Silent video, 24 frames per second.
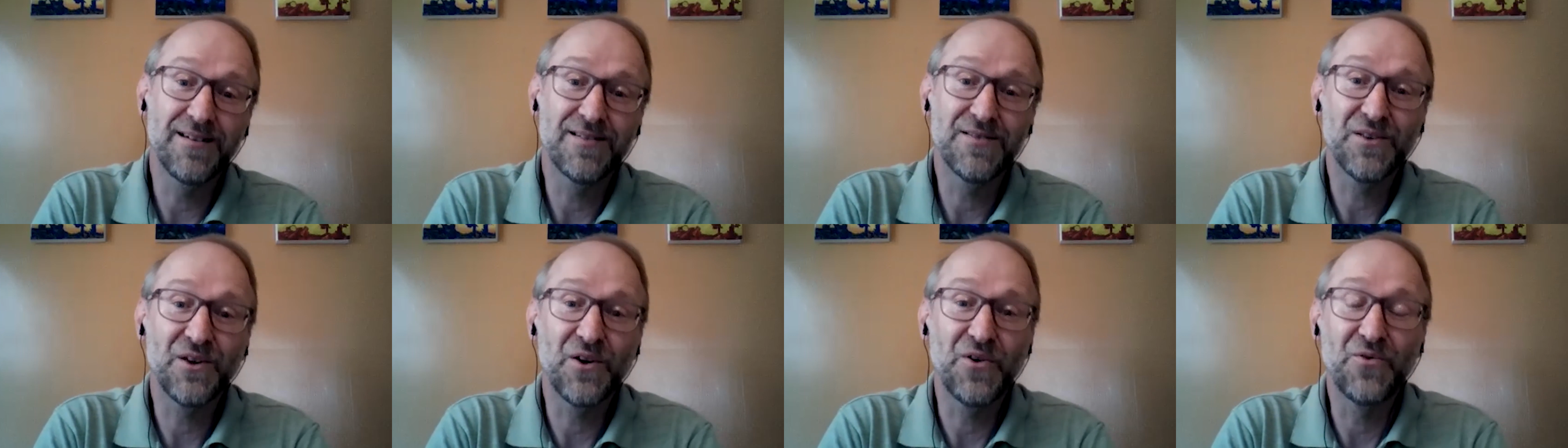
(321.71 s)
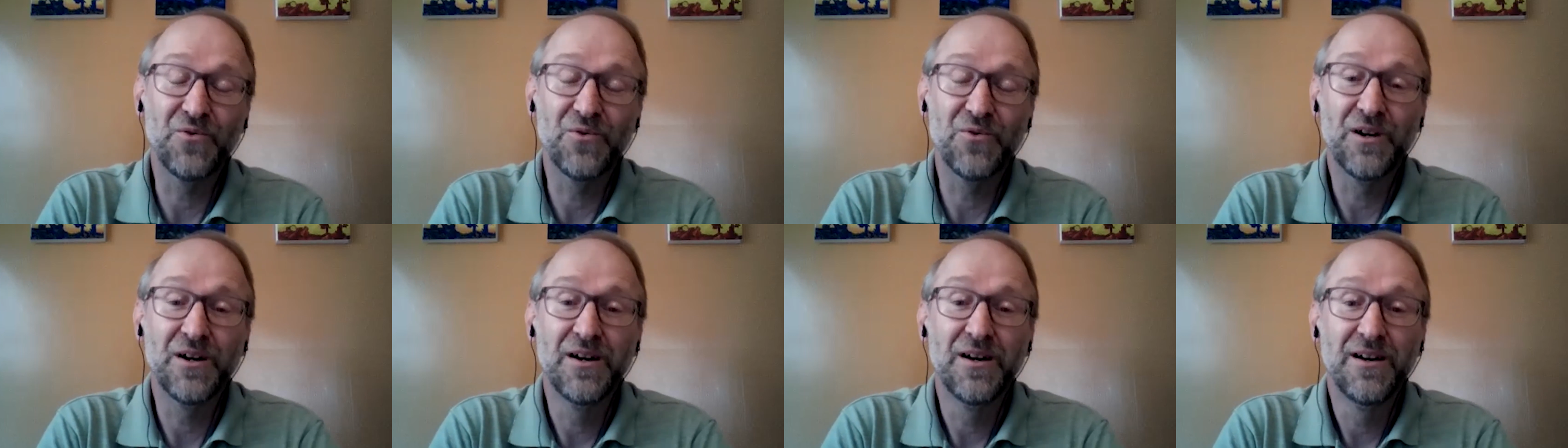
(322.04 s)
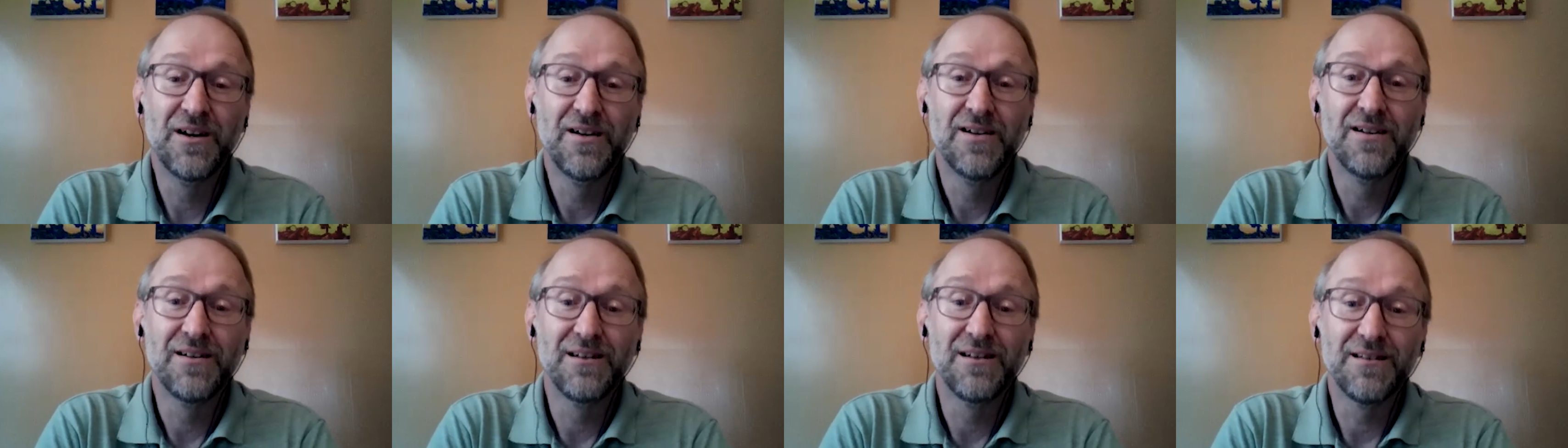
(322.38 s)
So,
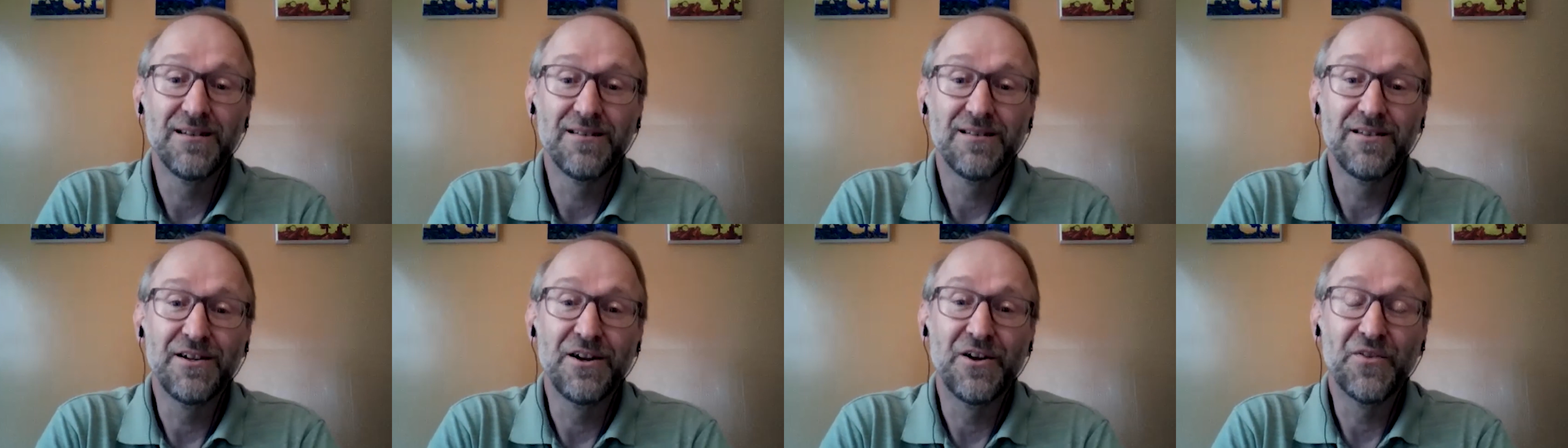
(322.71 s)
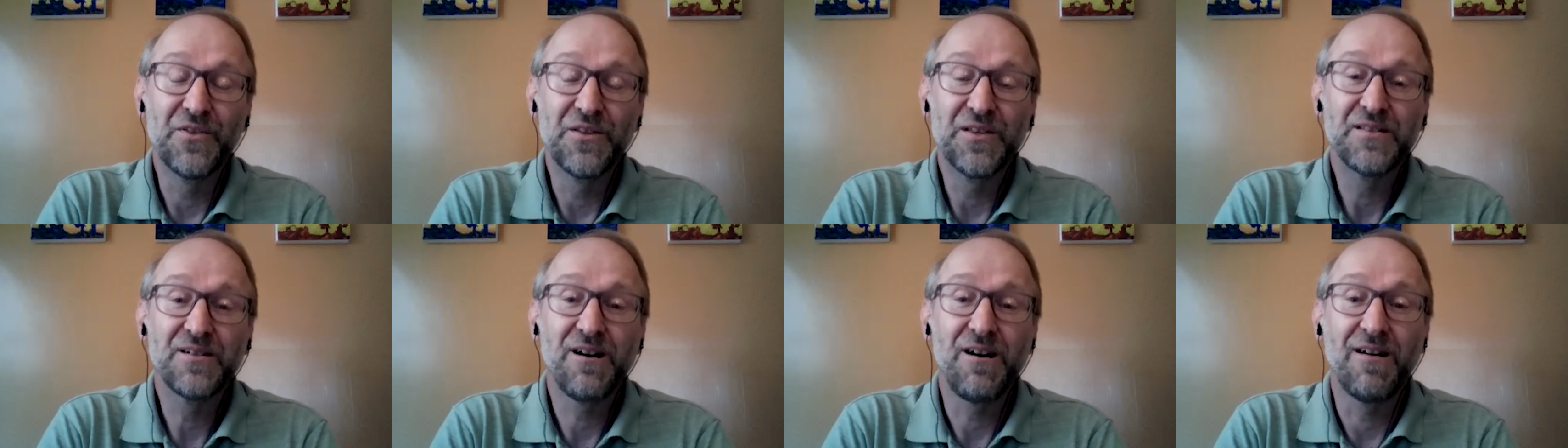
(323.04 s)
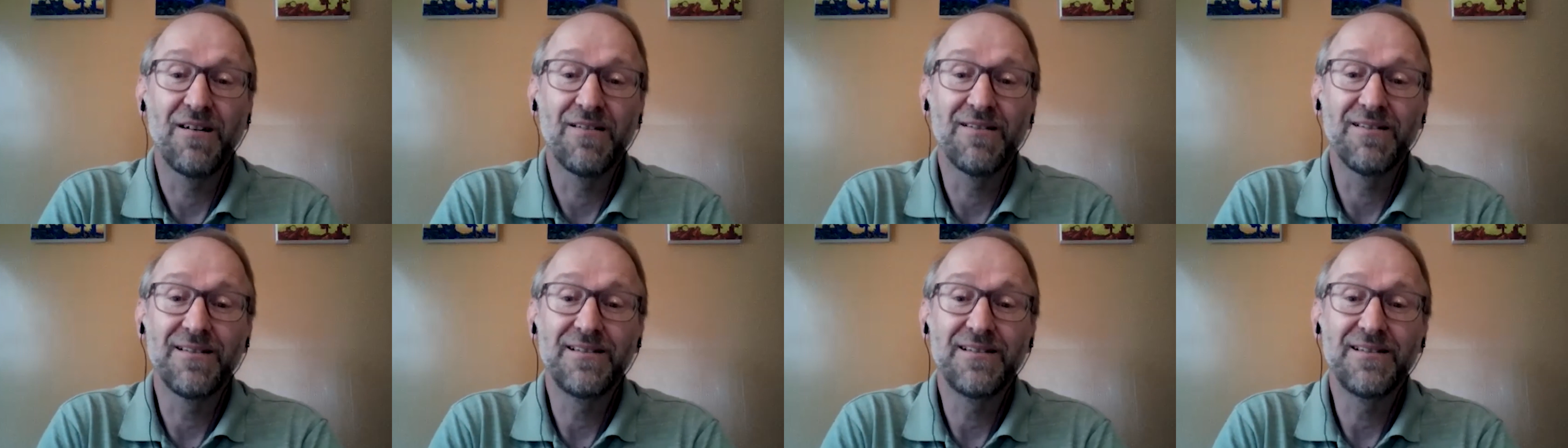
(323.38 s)
these
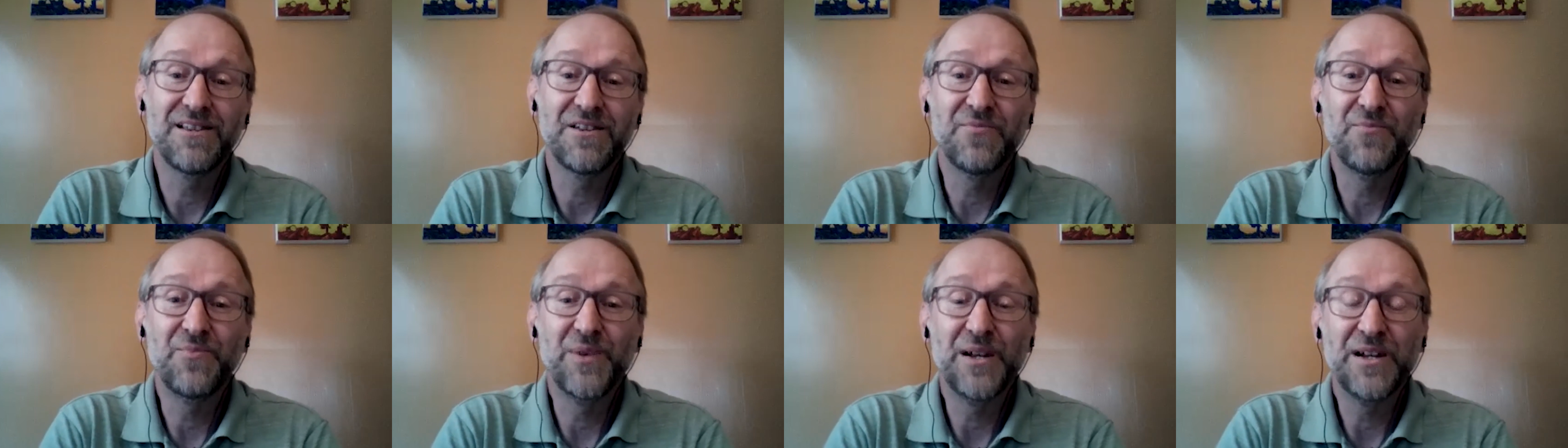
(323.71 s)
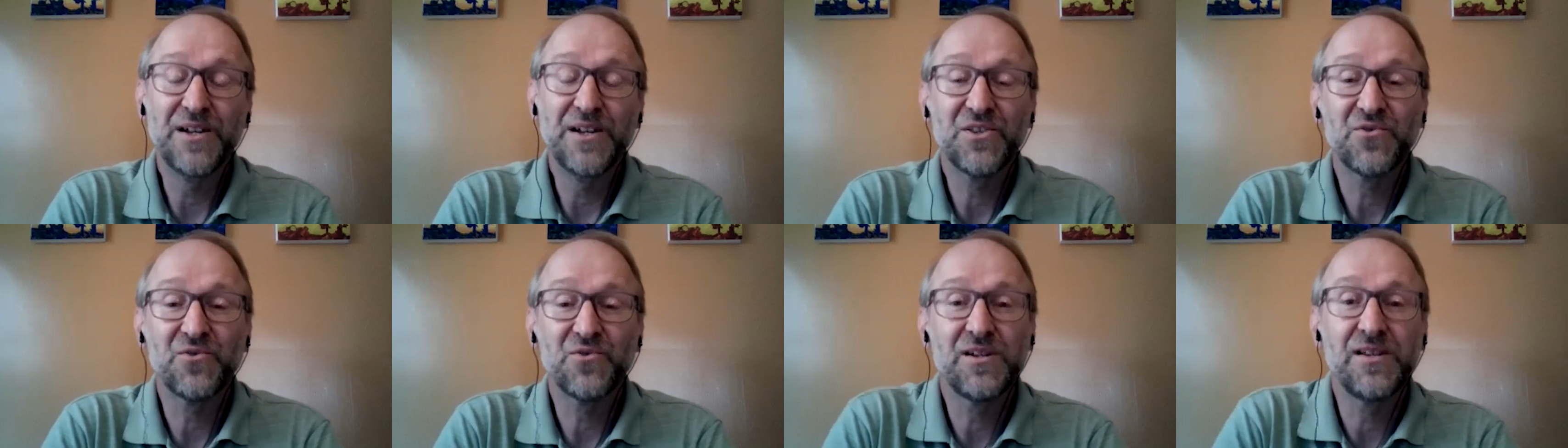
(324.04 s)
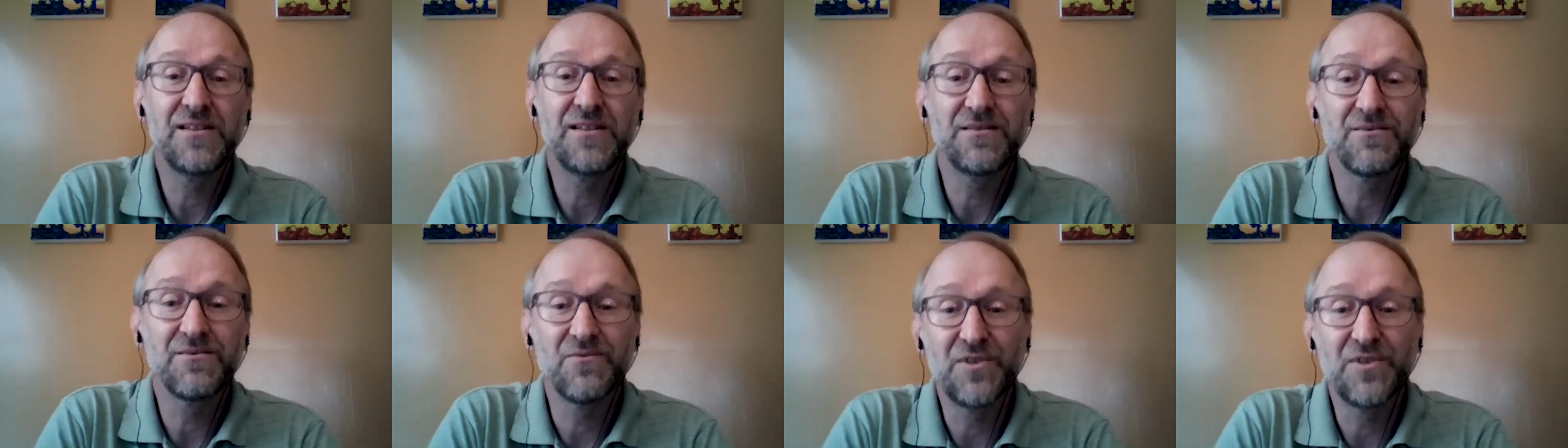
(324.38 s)
colleagues in ministry,